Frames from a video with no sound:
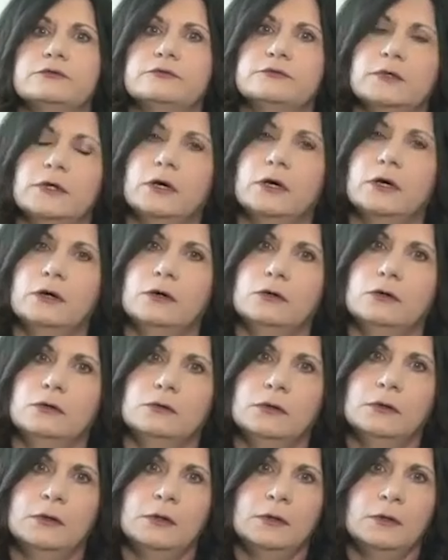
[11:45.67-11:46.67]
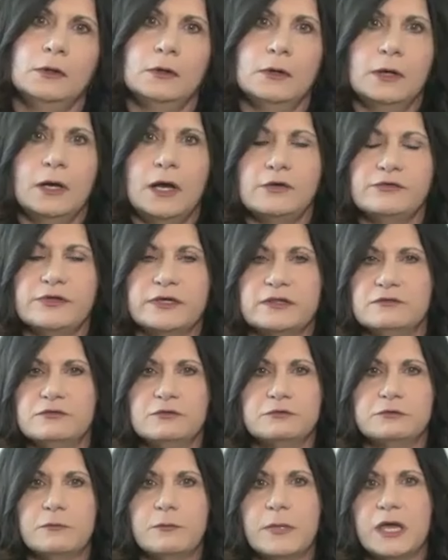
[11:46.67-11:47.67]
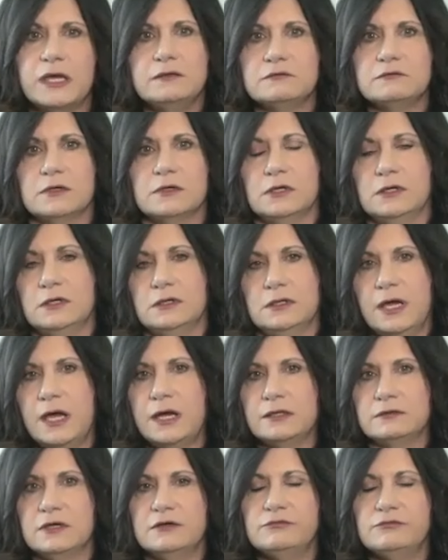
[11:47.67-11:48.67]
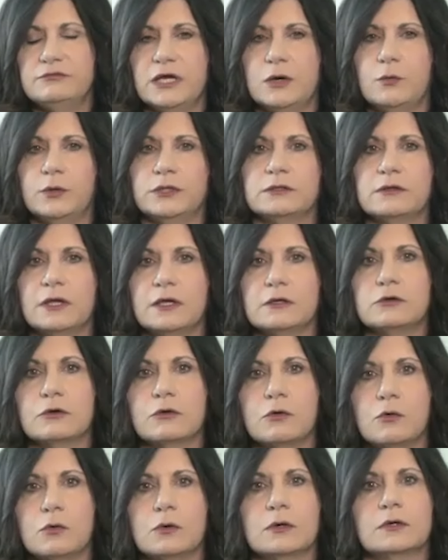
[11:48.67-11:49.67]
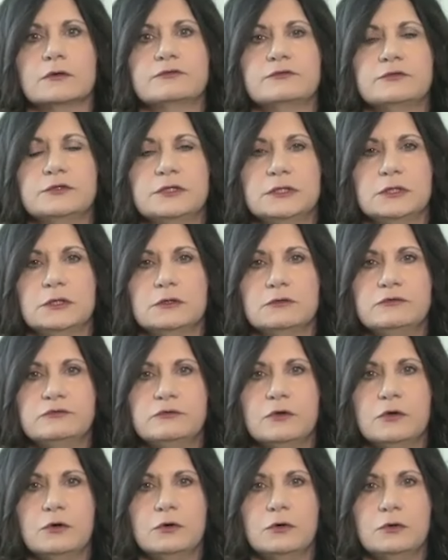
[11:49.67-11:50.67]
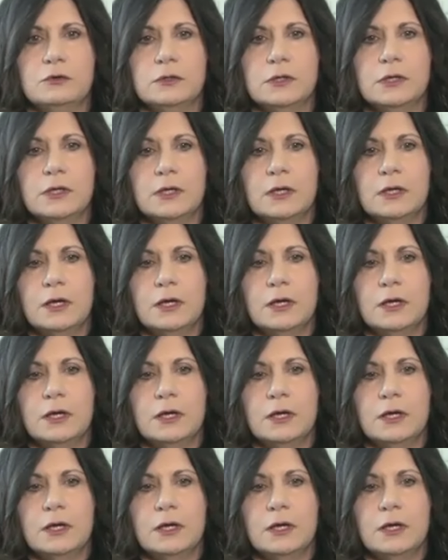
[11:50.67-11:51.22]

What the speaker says: So I was like, this is amazing. Yeah, definitely I want to take your course, So